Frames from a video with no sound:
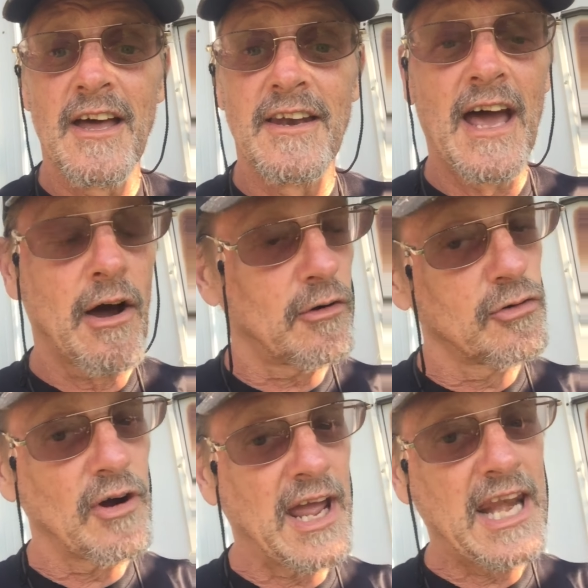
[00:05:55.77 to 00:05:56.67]
Now,
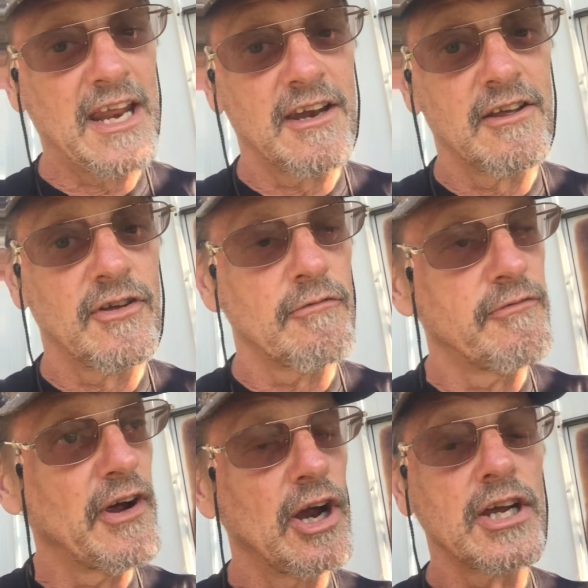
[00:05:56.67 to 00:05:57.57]
granted, they're
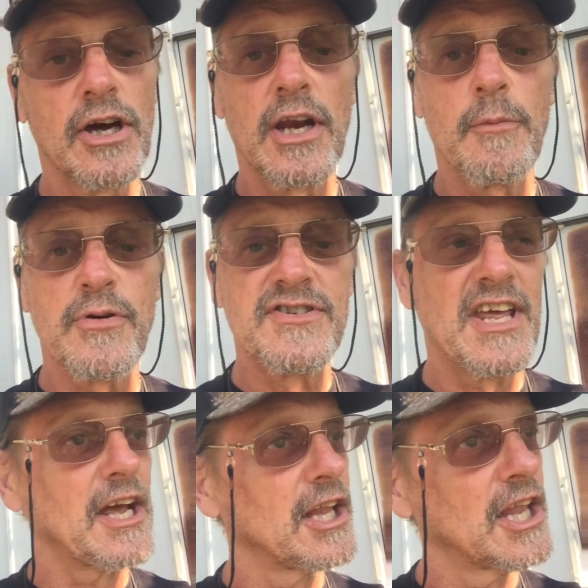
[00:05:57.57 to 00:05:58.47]
very good at
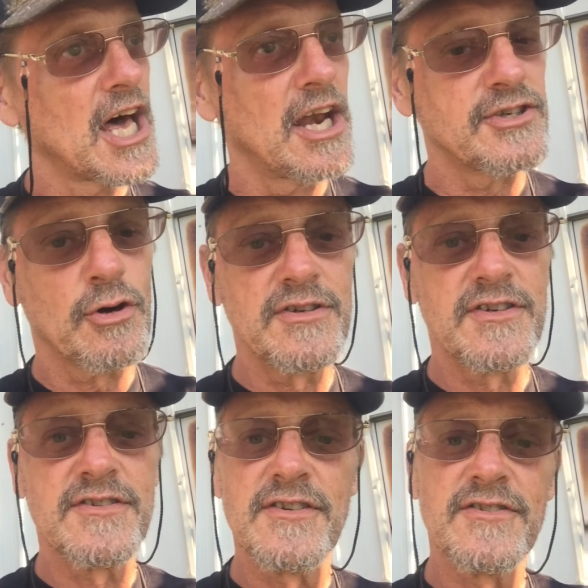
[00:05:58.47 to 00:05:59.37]
presenting a lot of
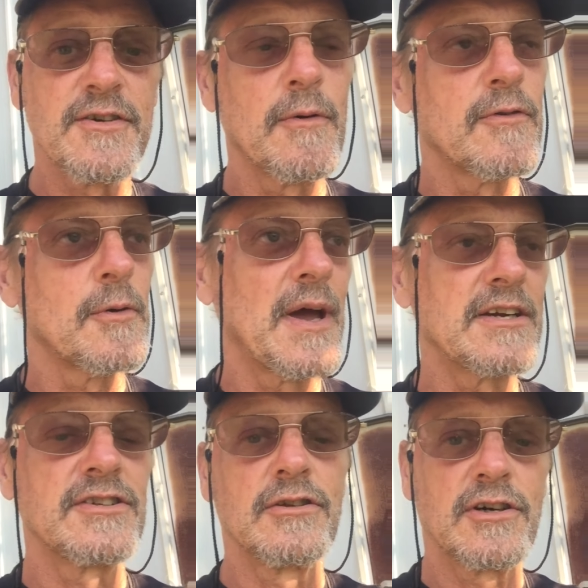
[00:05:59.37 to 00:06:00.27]
choices, and some of them
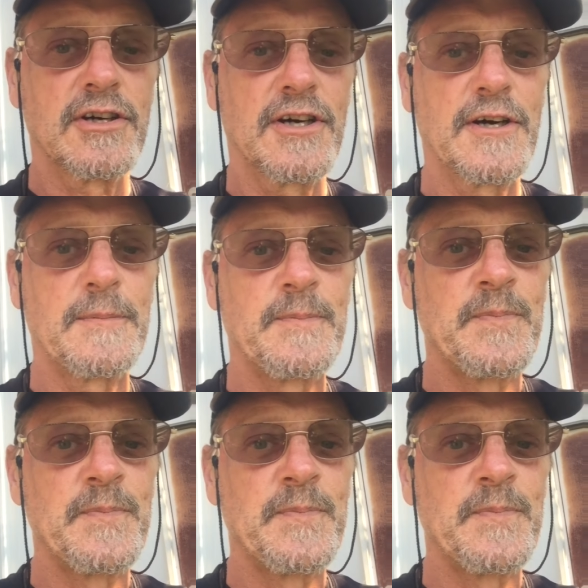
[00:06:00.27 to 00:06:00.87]
actually look good.